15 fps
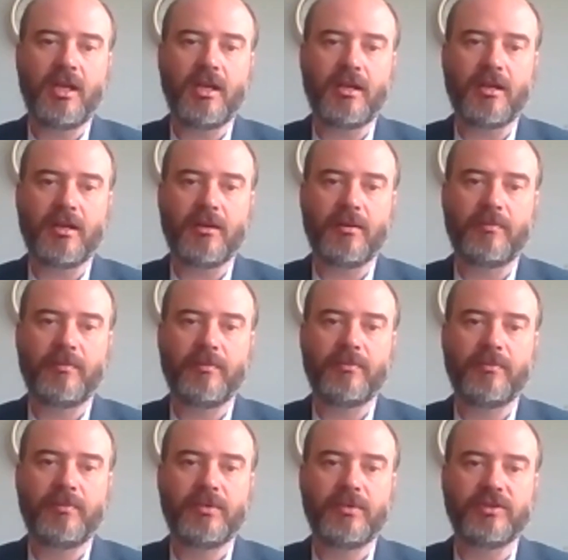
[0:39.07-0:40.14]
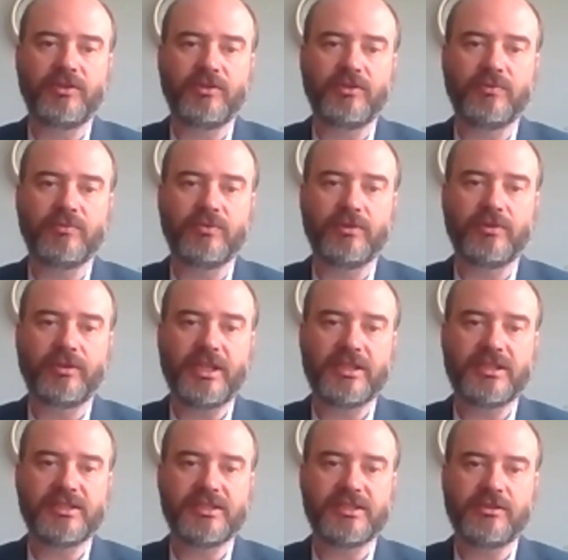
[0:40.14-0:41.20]
to look
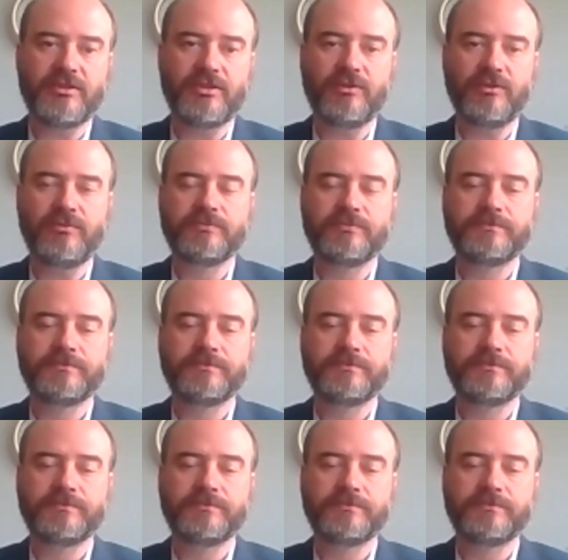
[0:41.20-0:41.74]
at this issue.